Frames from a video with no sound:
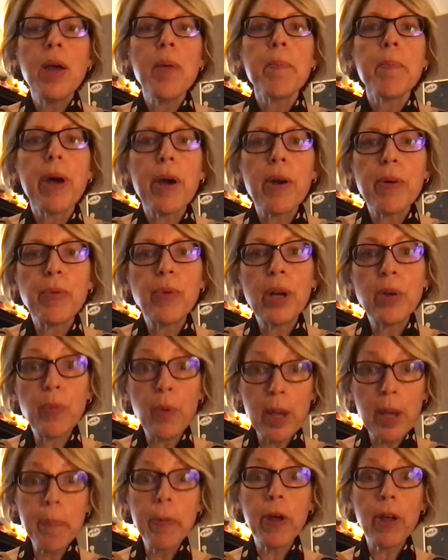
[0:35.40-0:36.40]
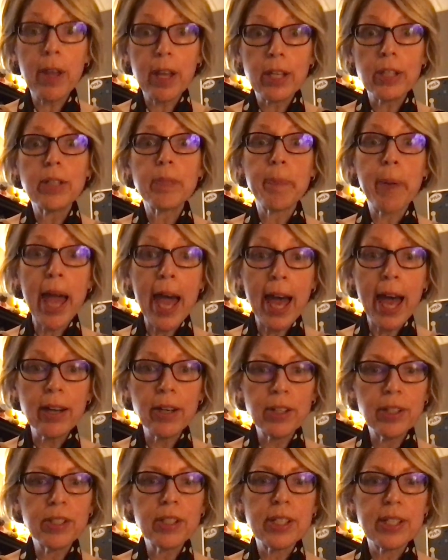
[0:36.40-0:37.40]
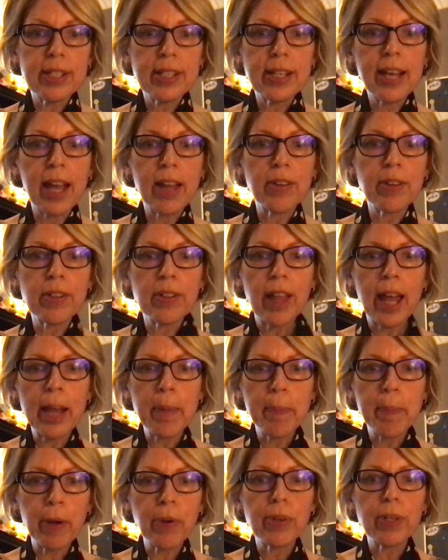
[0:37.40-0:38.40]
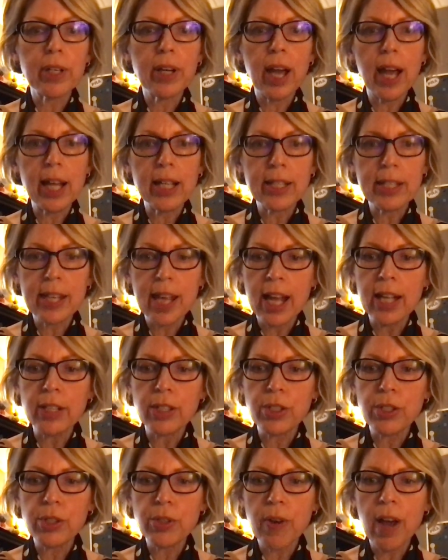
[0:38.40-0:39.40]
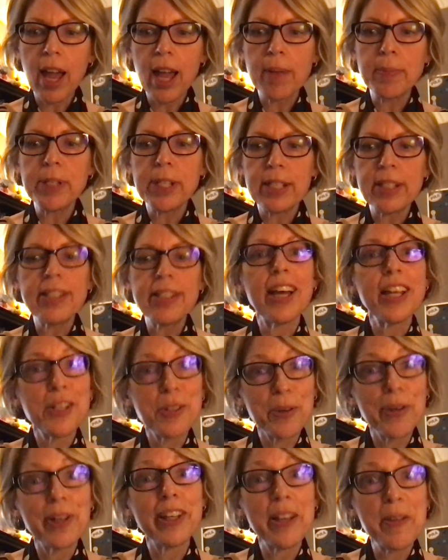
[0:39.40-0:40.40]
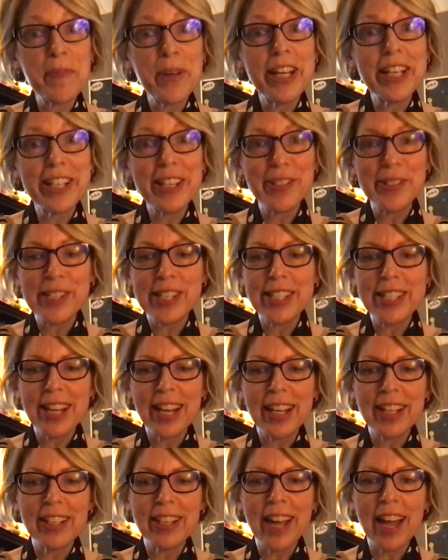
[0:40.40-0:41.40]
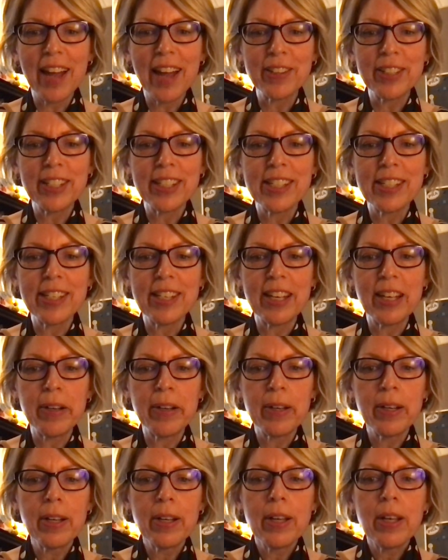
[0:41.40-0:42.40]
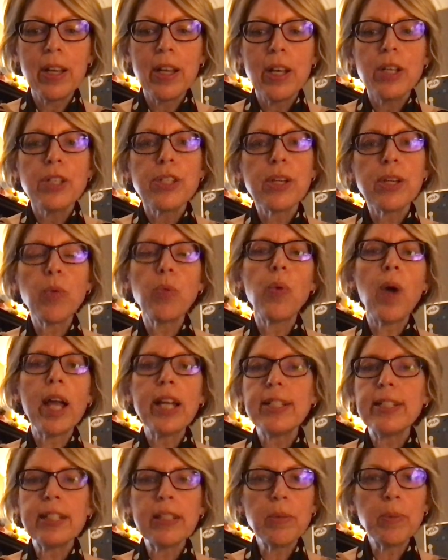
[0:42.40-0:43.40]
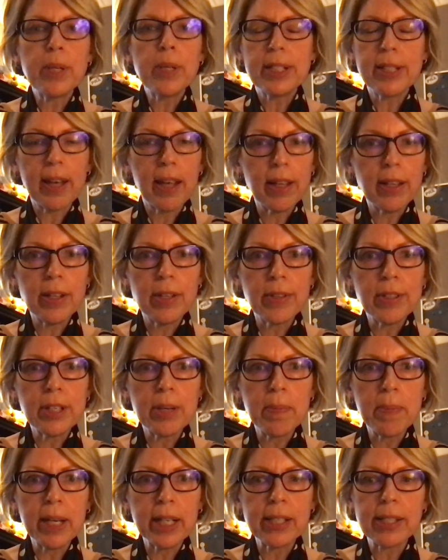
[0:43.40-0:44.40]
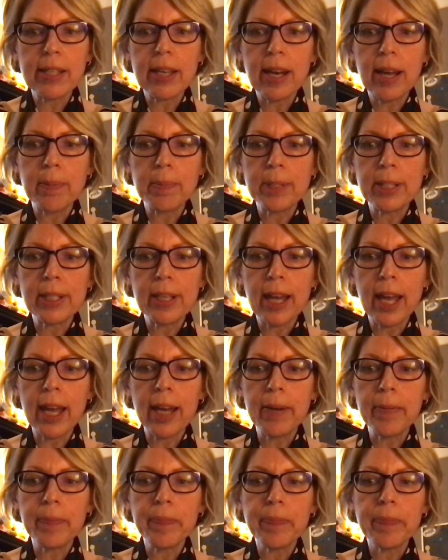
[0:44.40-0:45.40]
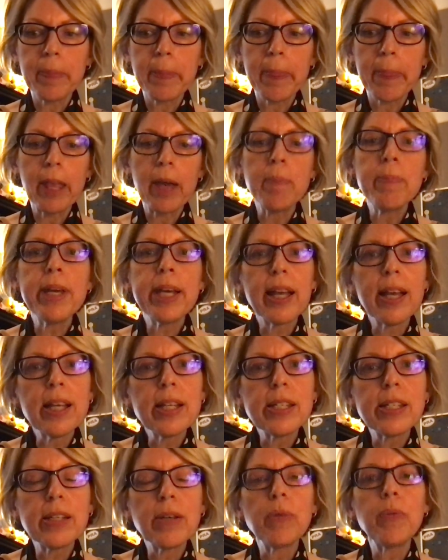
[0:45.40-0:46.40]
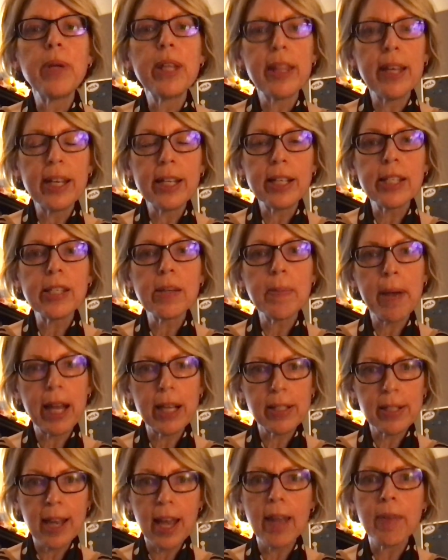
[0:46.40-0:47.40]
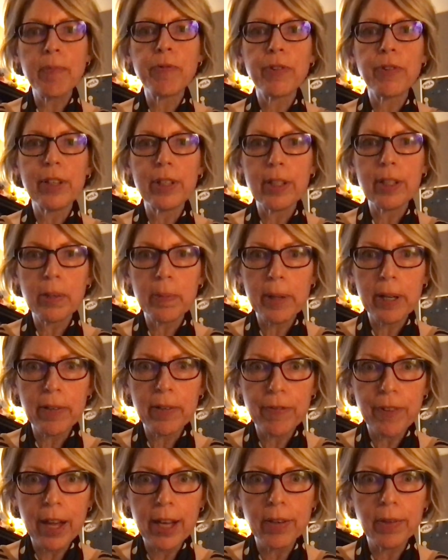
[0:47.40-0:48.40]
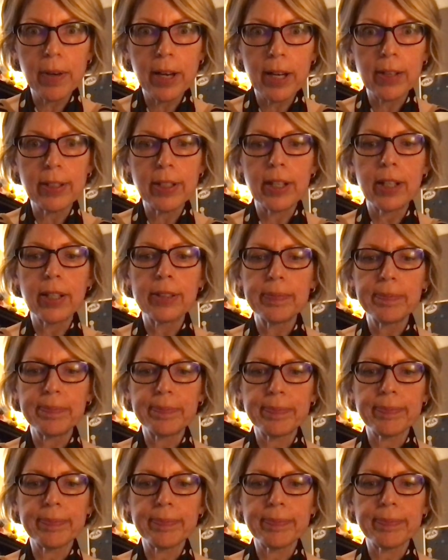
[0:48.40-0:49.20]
But when we put patterns together, like polka dots and stripes, it does really make you stand out, doesn't it? So, why did we tell you to mix it up today? Because we think it's about time for a little bit of fun around here.